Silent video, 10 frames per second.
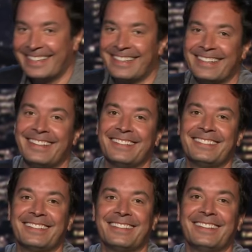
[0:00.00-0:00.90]
goodness.
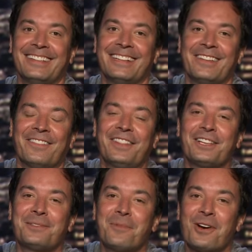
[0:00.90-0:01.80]
But
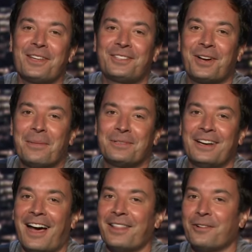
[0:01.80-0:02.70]
this morning, Trump
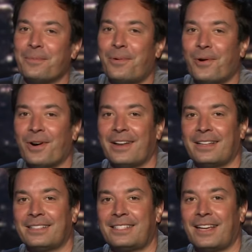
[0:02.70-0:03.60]
denied the report
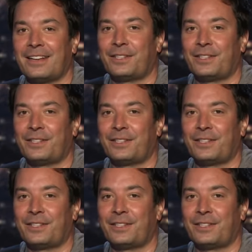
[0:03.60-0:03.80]
and sent a